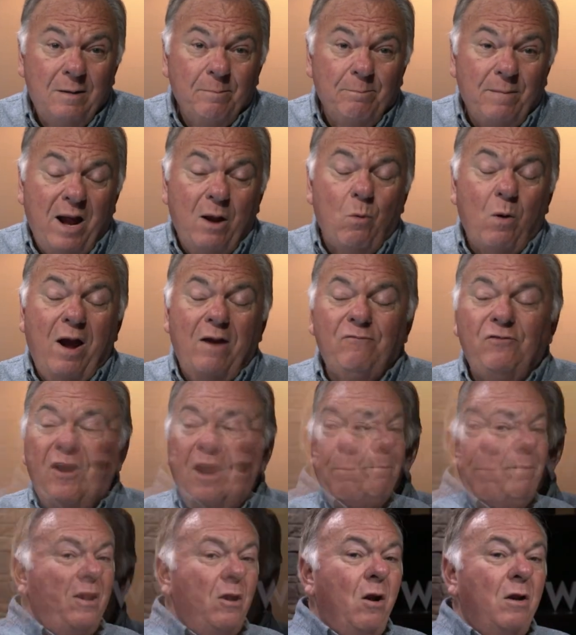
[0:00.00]
My wife and I
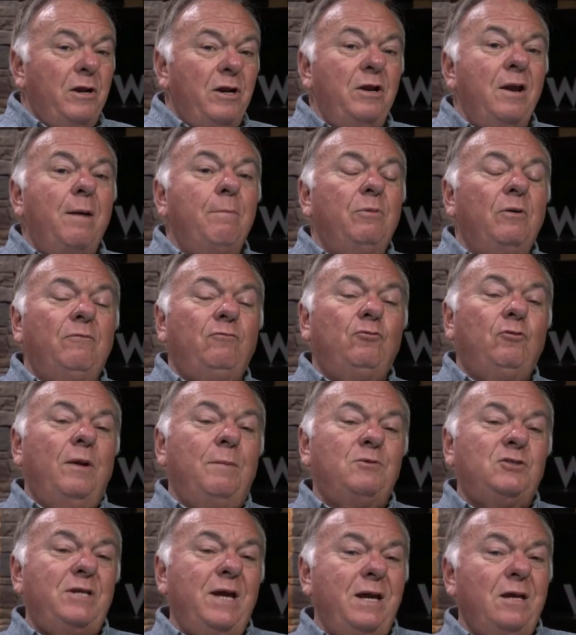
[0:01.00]
have been on a number of
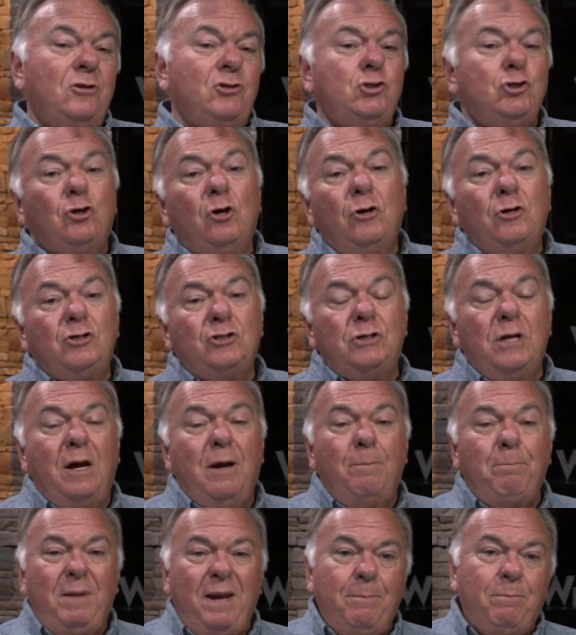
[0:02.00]
trips taking church
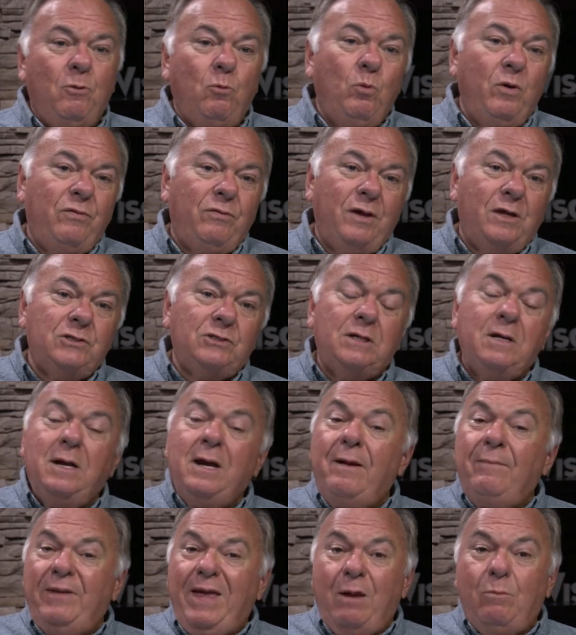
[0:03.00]
people with us,
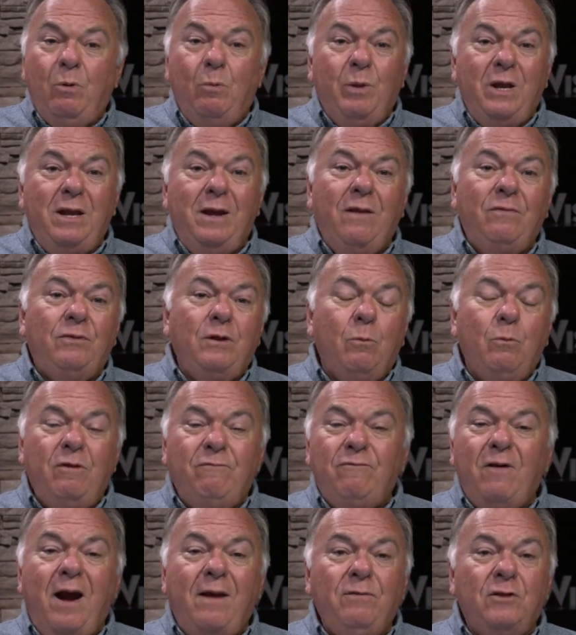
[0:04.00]
and when we get there, we
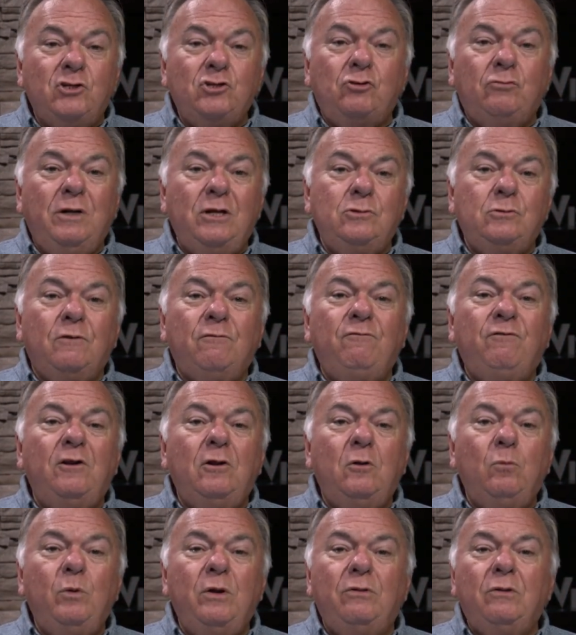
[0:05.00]
find the streets are
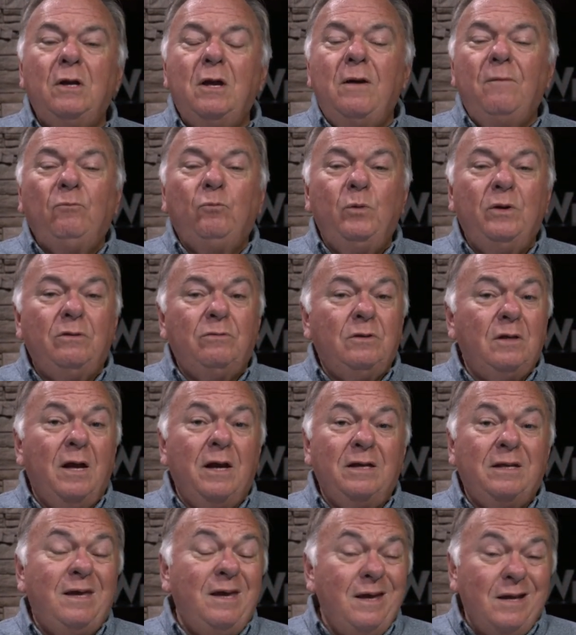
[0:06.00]
filled with
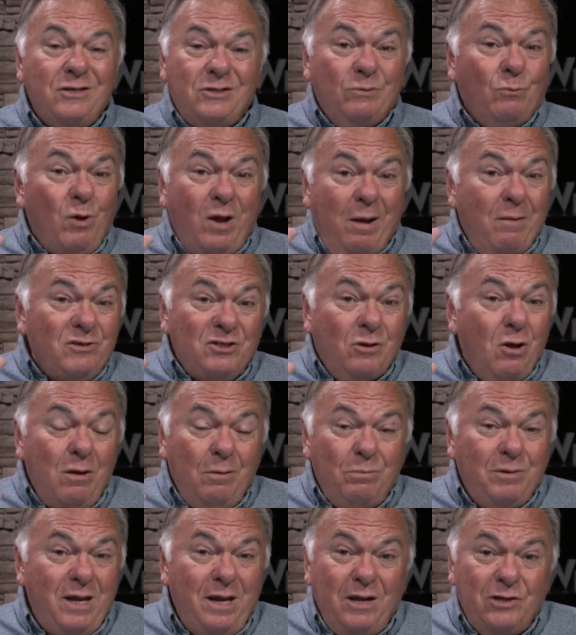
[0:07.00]
kids. Well, I have to call
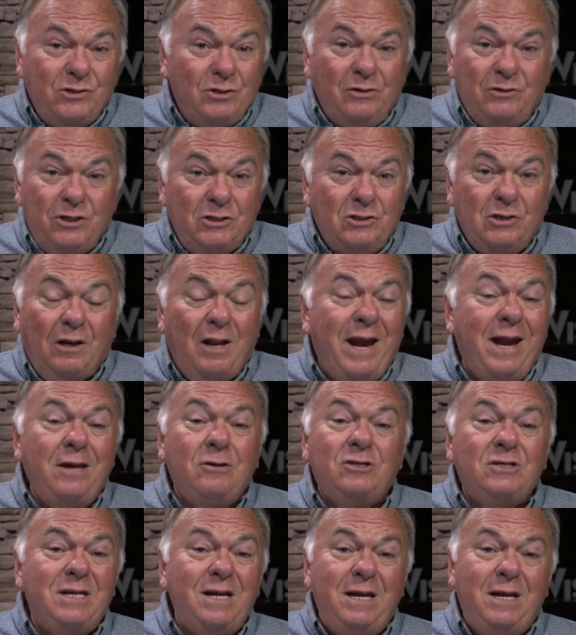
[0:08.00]
them kids. They're just
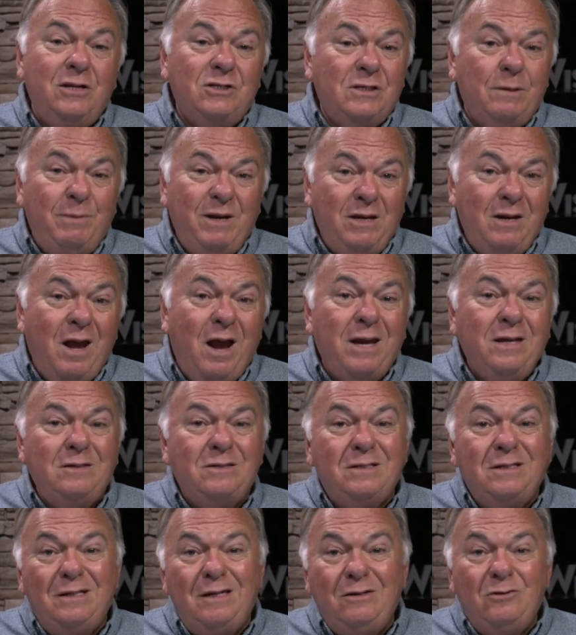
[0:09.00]
late teens. I mean,
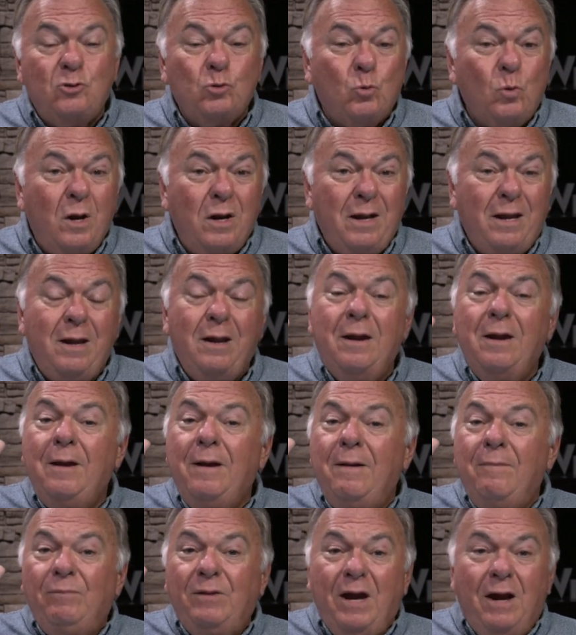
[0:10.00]
19, 20,
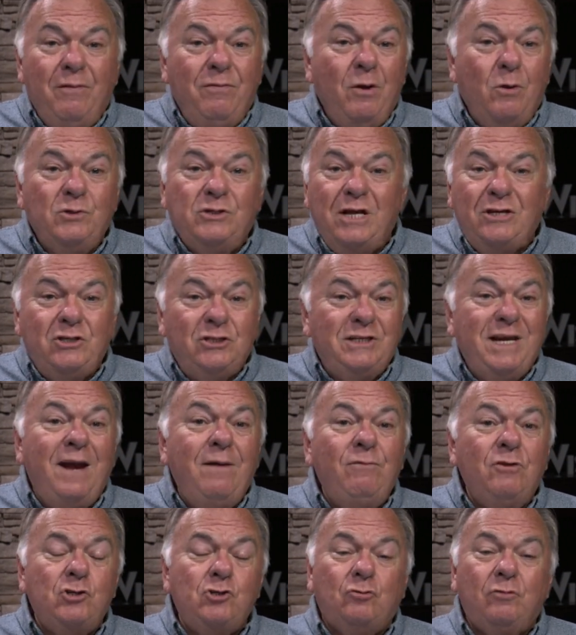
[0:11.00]
those ages
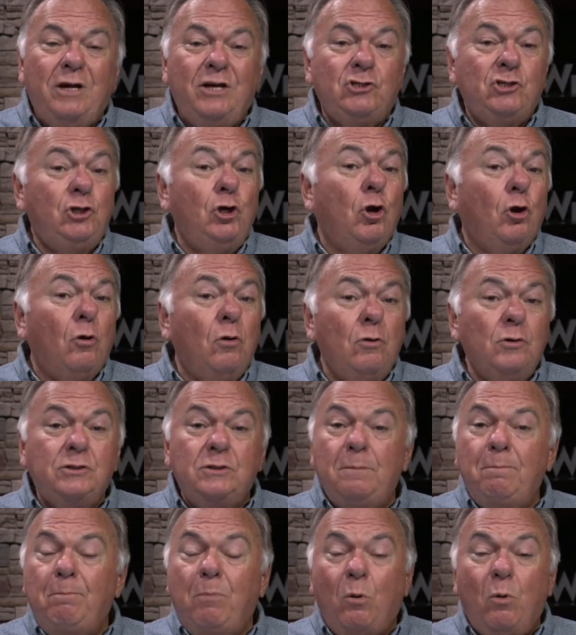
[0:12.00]
in the streets,
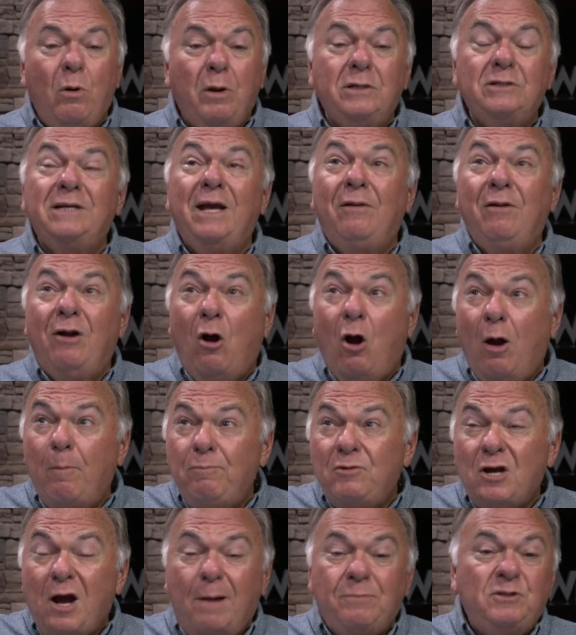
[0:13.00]
girls and boys, and
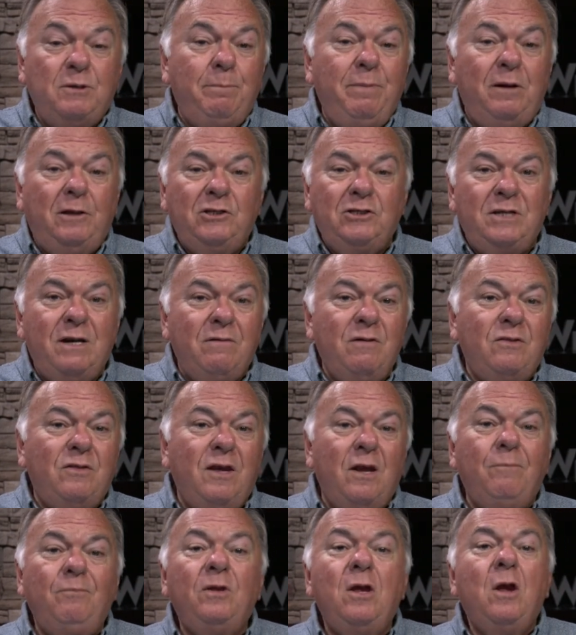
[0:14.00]
on tops of buildings and
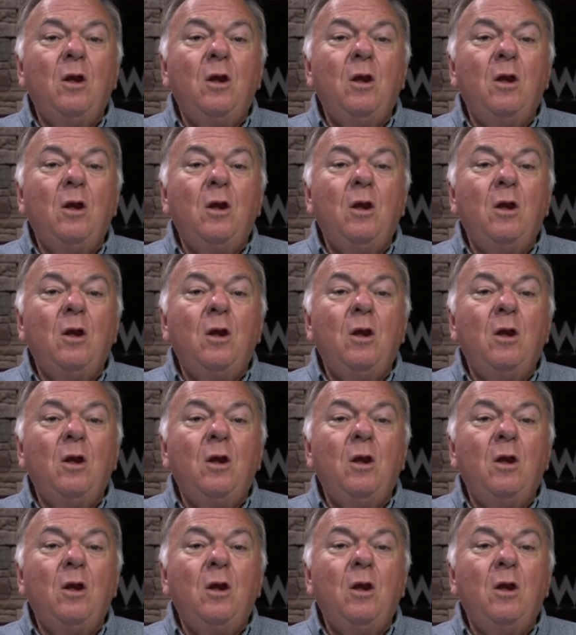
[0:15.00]
everything,